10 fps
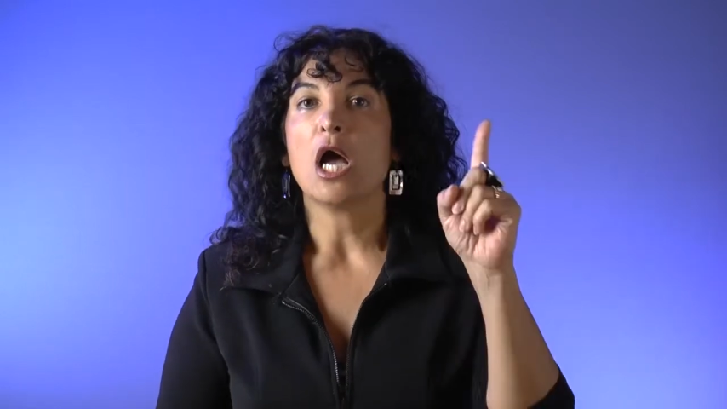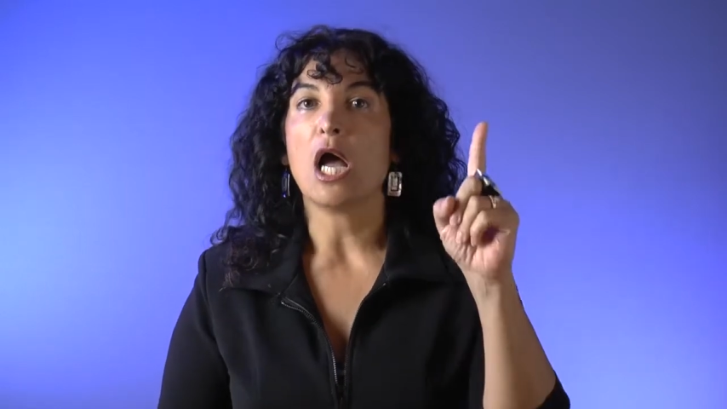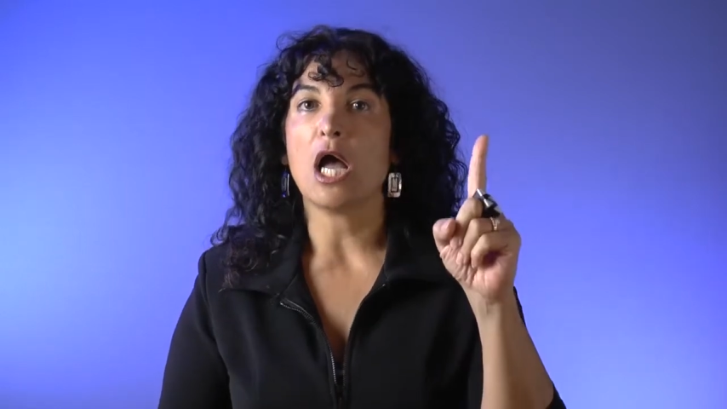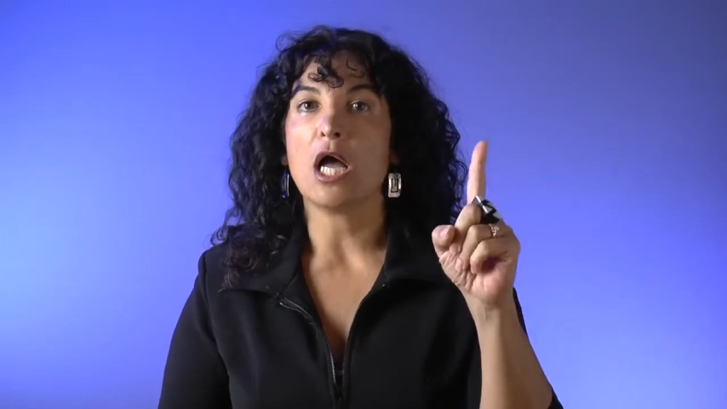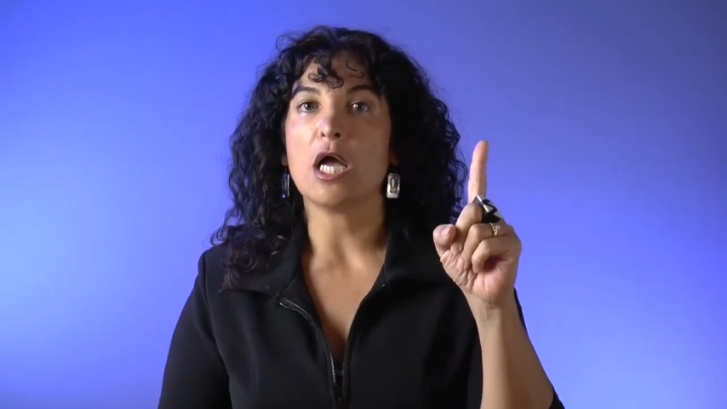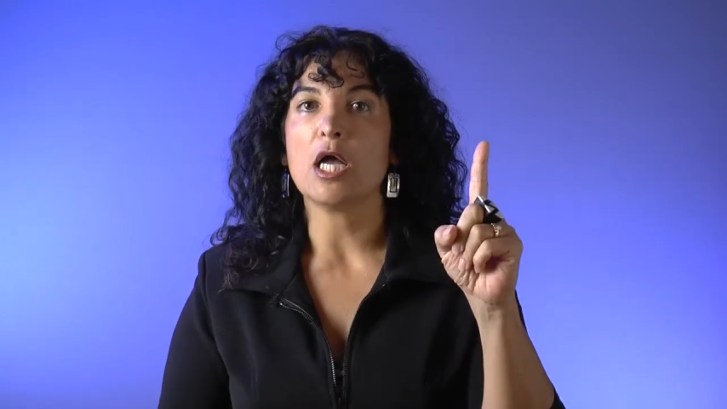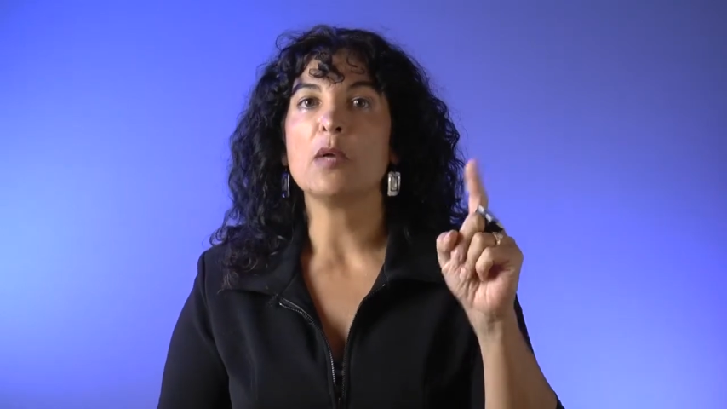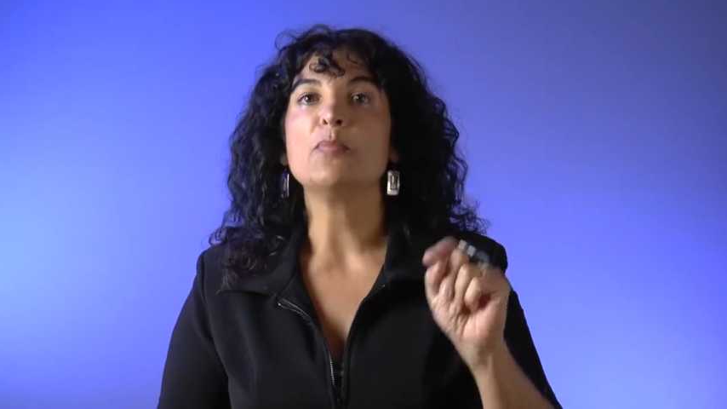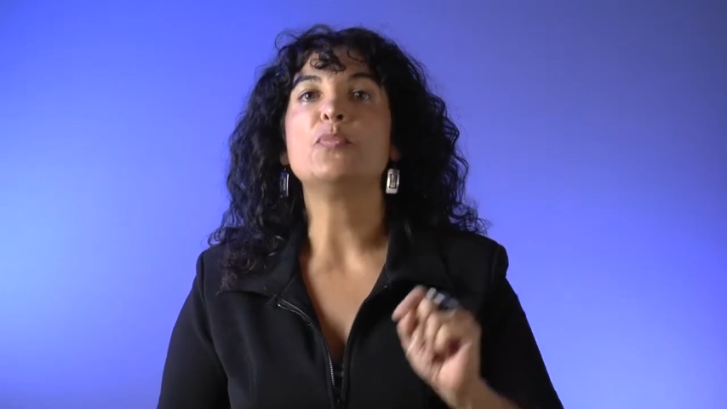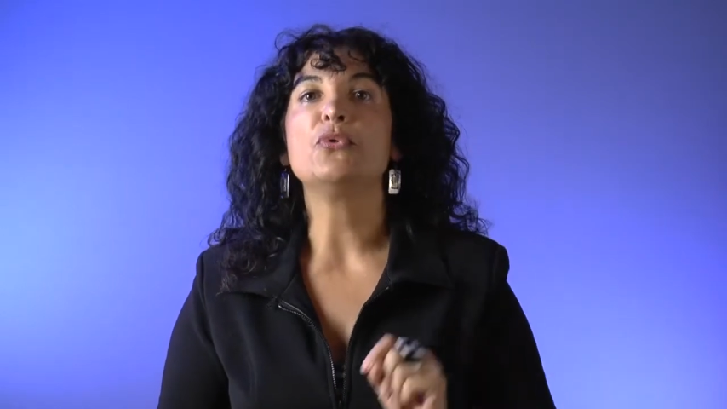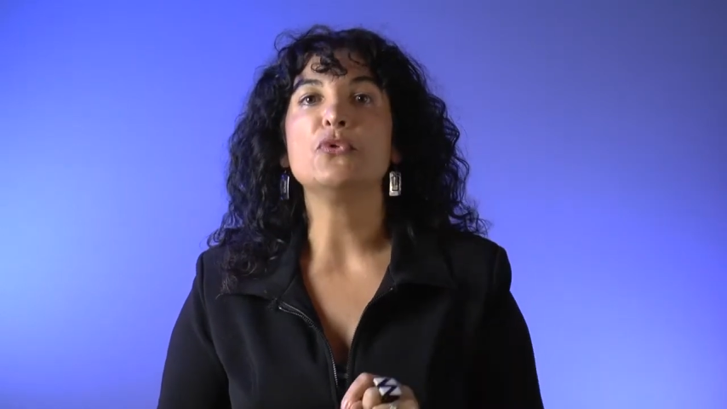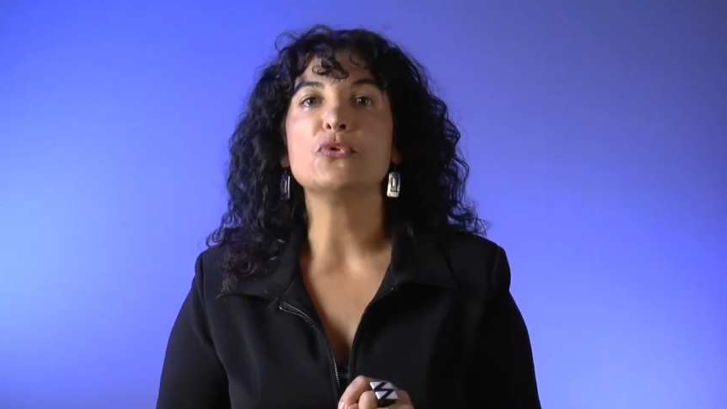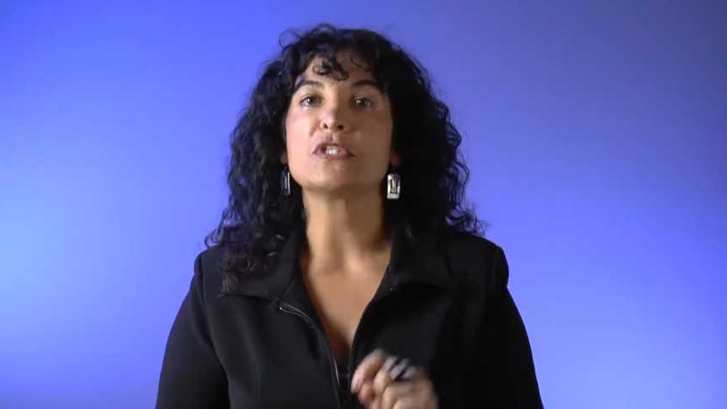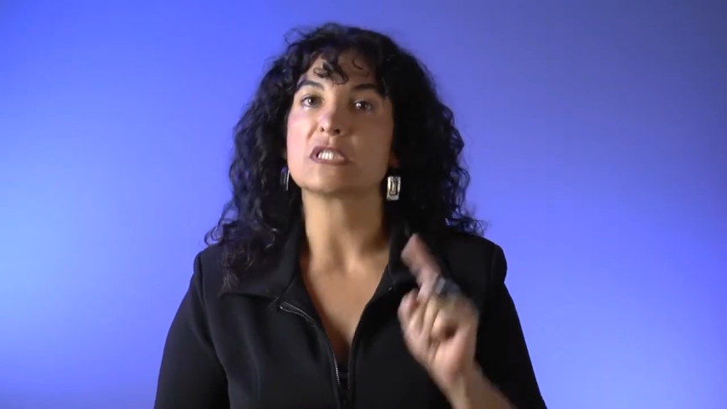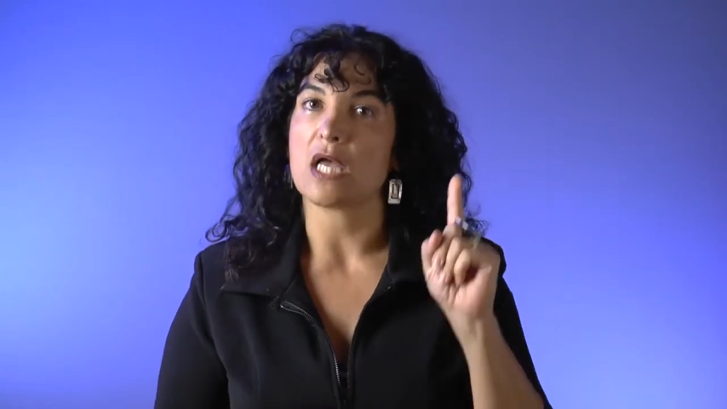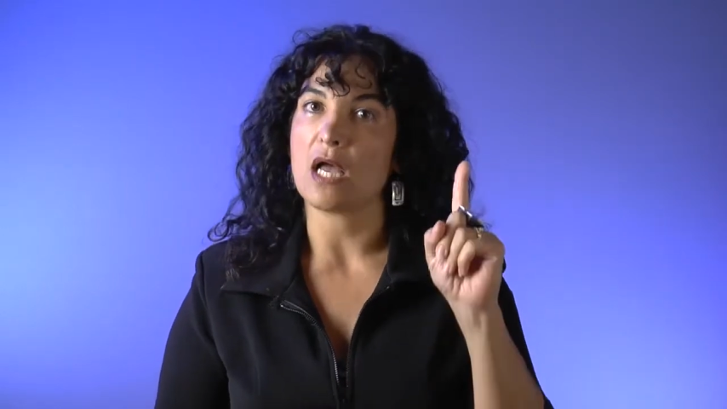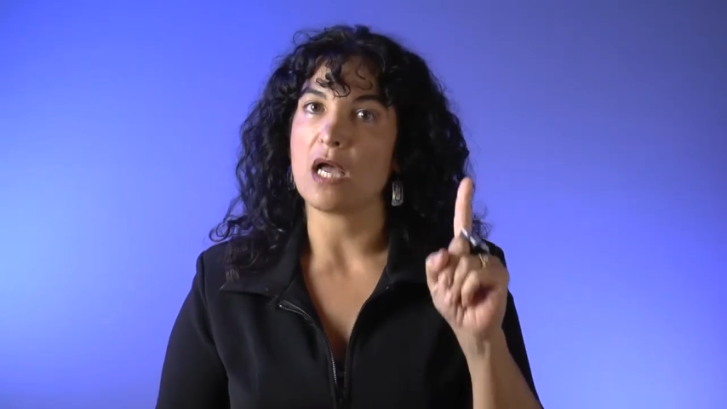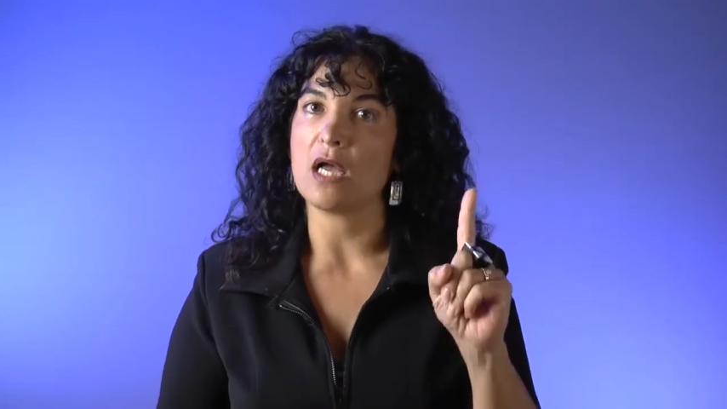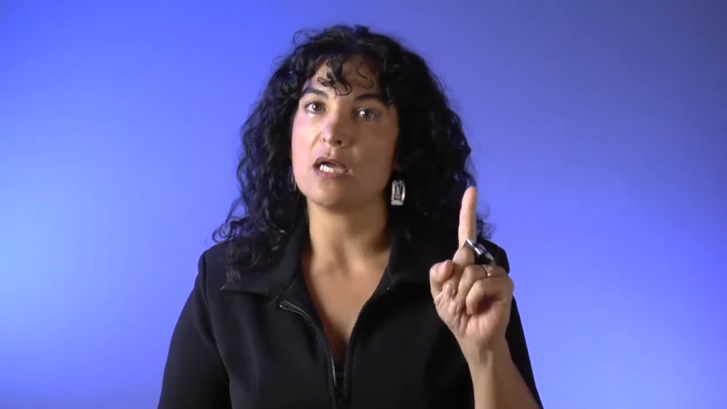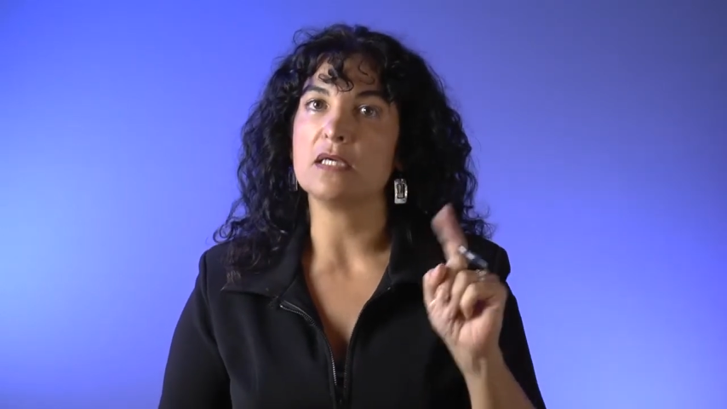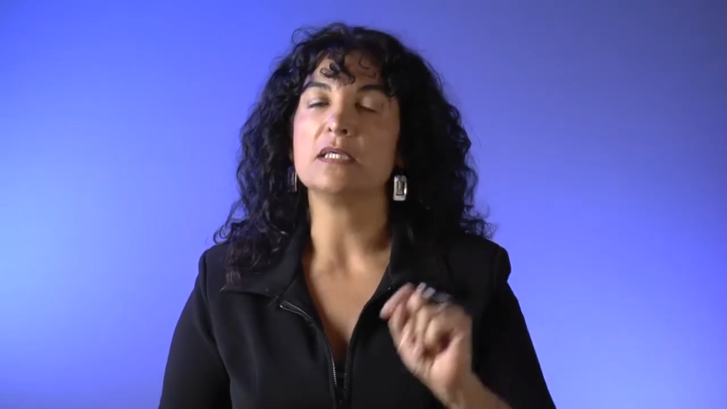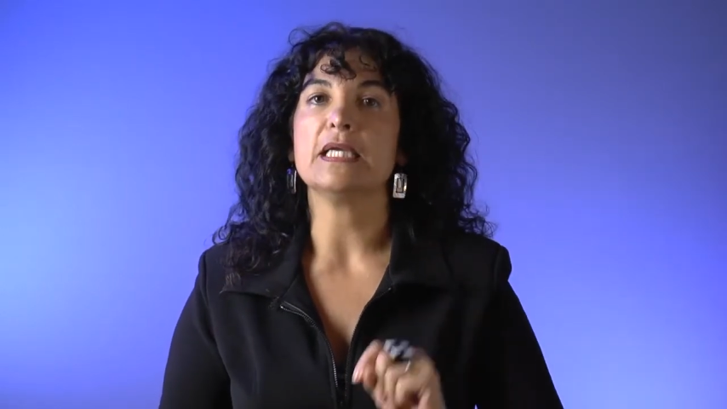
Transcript: 1 plus 1